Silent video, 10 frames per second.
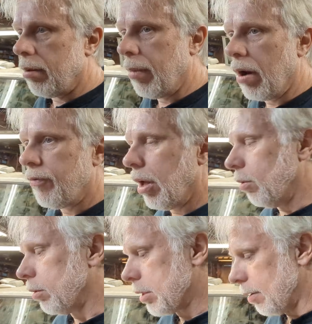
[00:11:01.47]

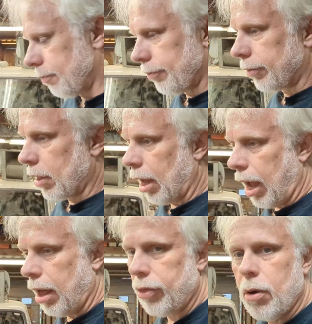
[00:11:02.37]
manifolds.
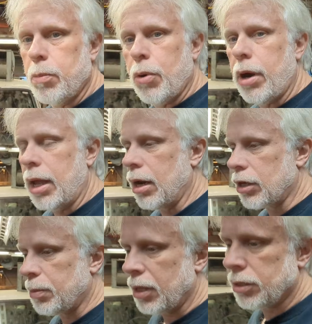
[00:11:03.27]
And they're pretty
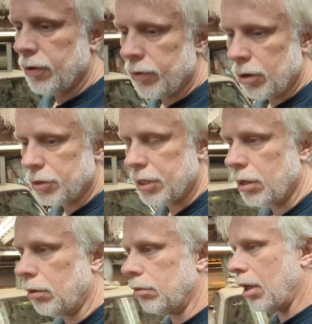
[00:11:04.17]
inexpensive, and they're
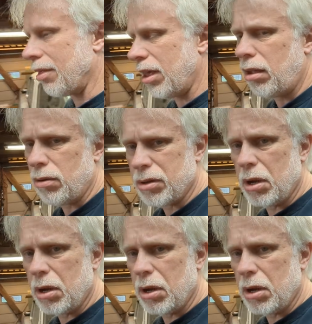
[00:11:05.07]
still, I think you can